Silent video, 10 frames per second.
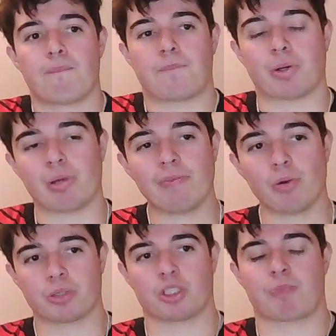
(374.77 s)
But we've
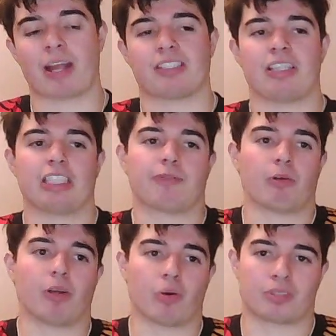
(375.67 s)
all suspected this for
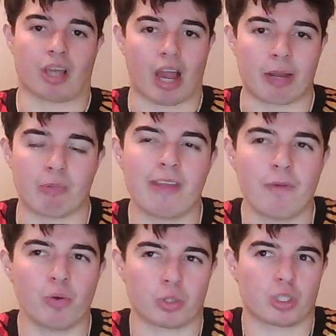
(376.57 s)
a long time. We've
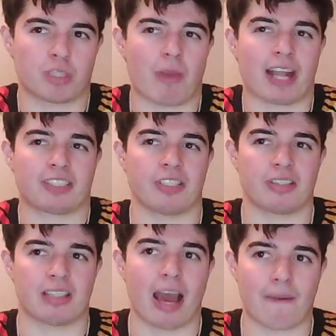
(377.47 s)
all
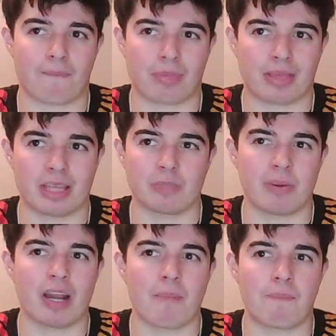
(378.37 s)
suspected that there's
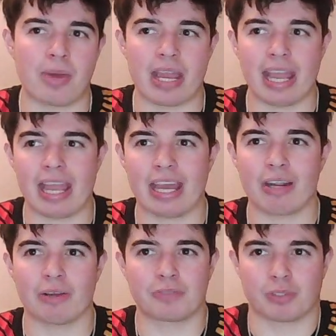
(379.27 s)
been a bit
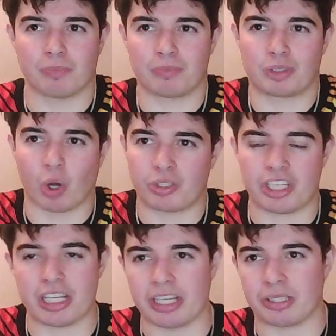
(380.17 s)
of some
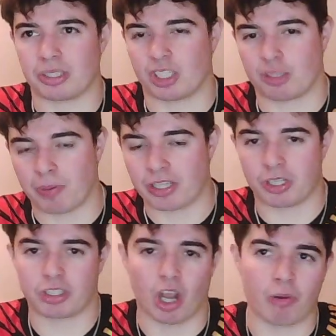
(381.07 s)
dodgy and
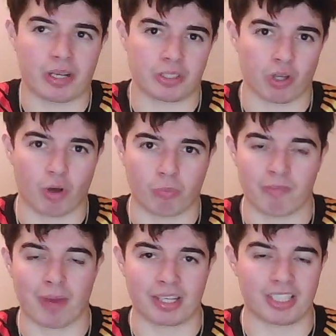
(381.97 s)
suspicious goings on with
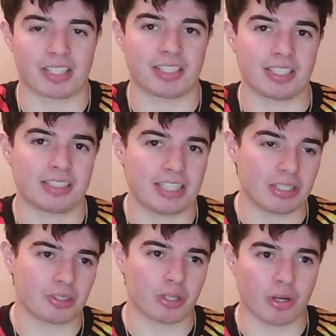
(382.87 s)
Manchester City
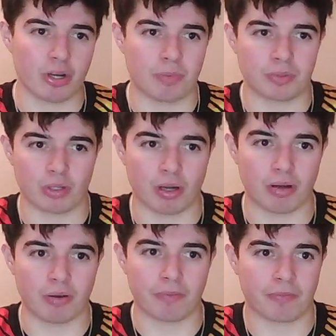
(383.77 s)
in terms
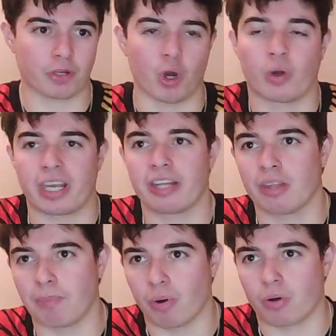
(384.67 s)
of cooking the
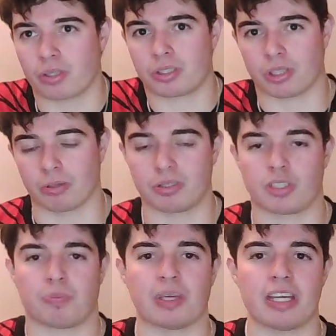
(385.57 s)
books, so to
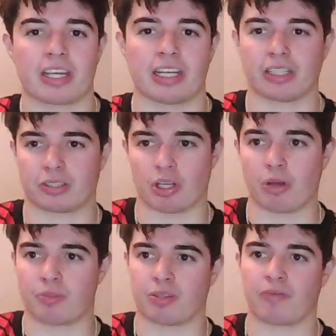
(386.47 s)
speak, and in
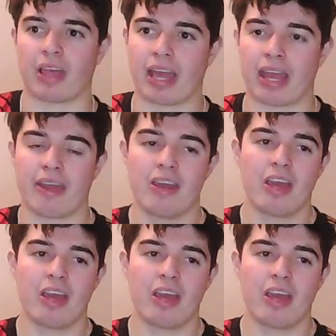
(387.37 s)
terms of their